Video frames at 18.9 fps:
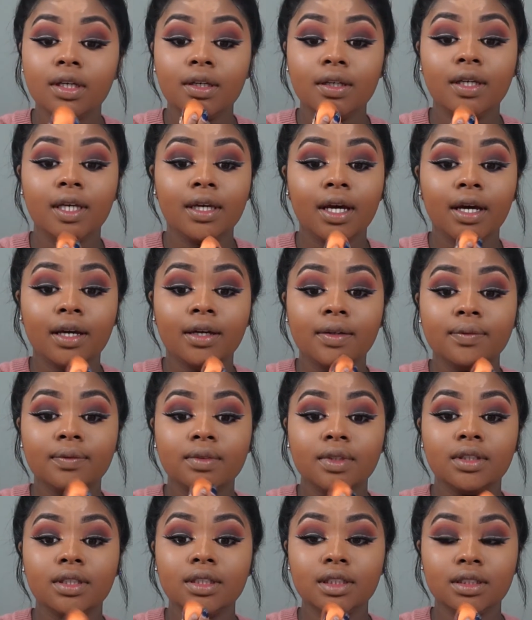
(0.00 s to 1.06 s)
yeah
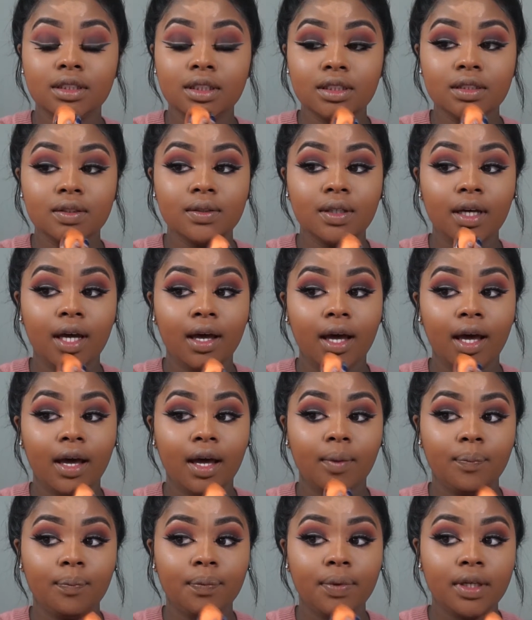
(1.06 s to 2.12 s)
this is what
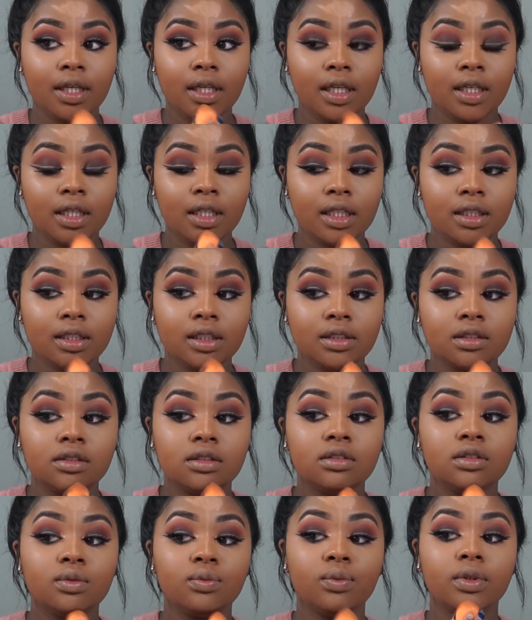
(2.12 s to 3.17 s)

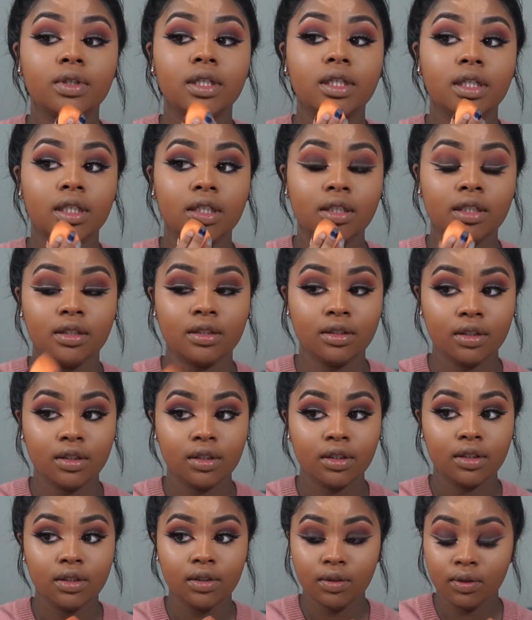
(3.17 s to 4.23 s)
happens when
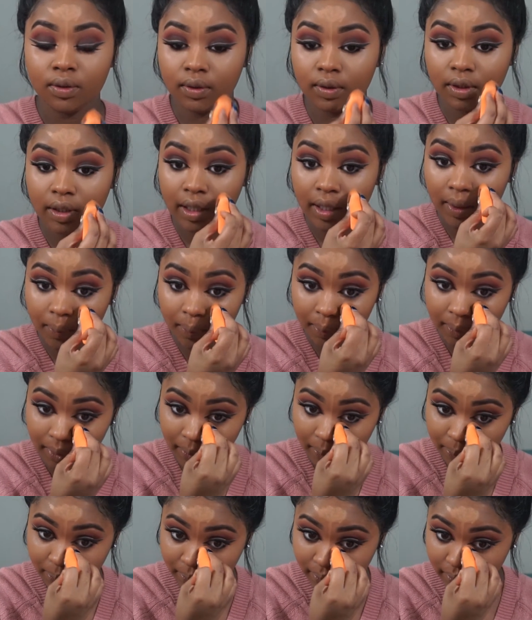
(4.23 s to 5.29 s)
you let
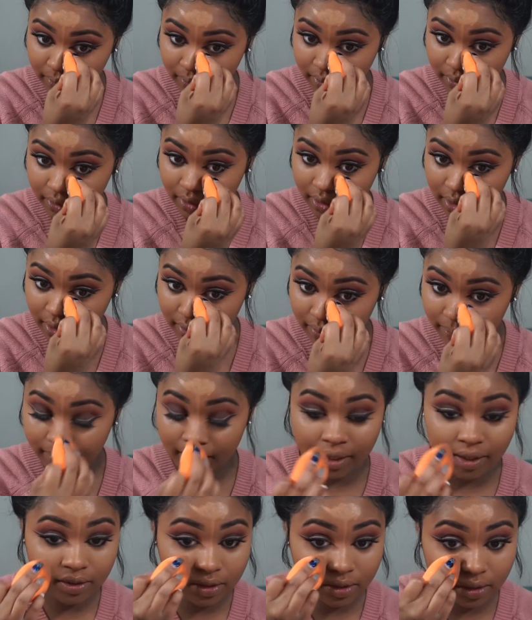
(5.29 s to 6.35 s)
people color
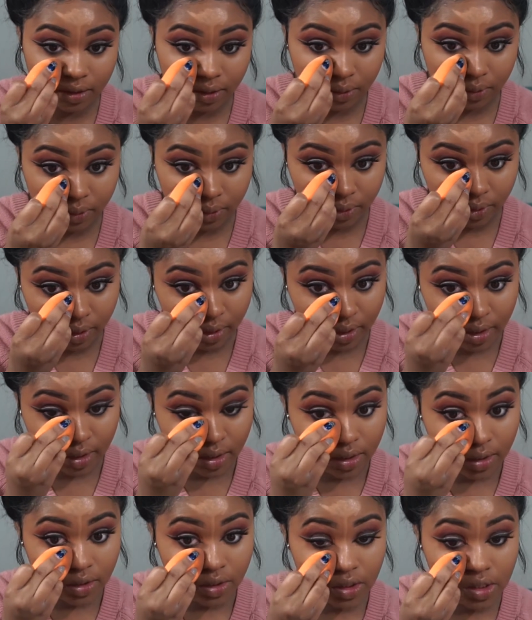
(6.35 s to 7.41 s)
match you
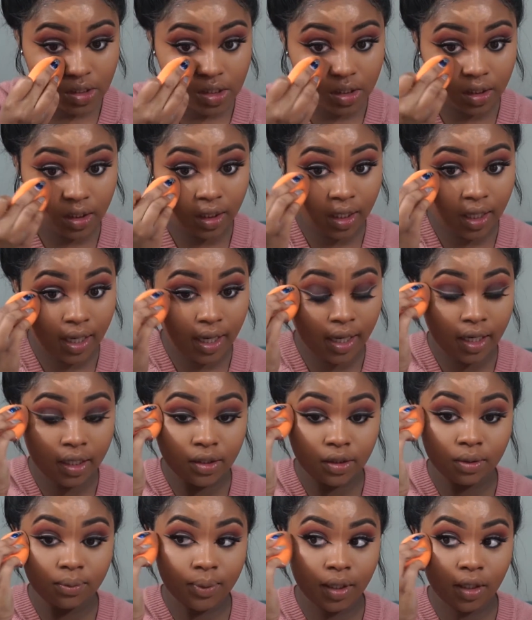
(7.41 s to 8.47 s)
usually I
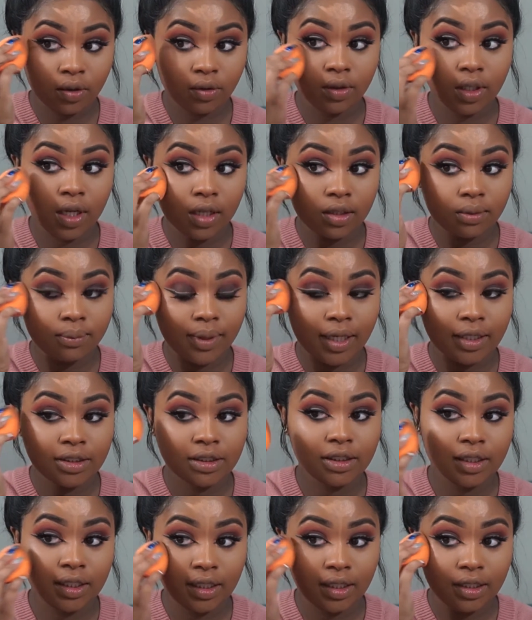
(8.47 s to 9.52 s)
do my own color
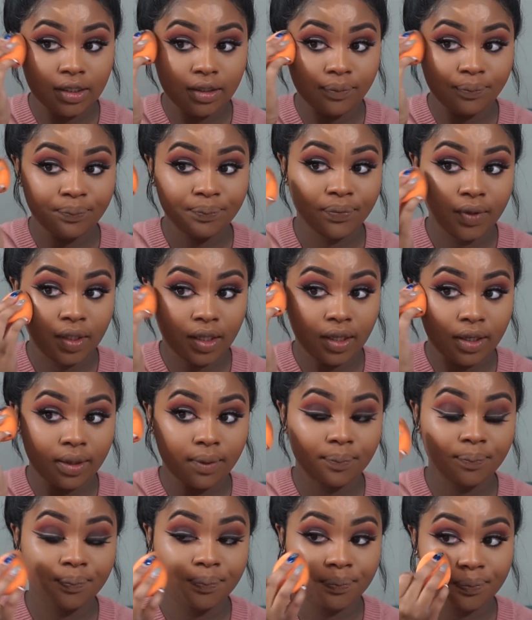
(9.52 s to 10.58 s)
matching
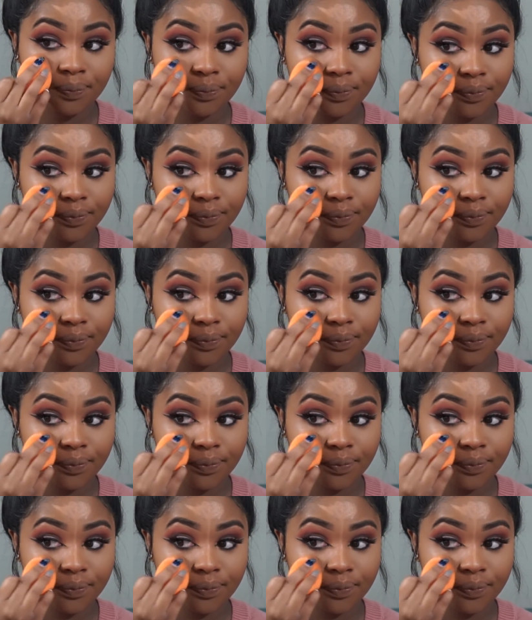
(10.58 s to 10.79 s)
um,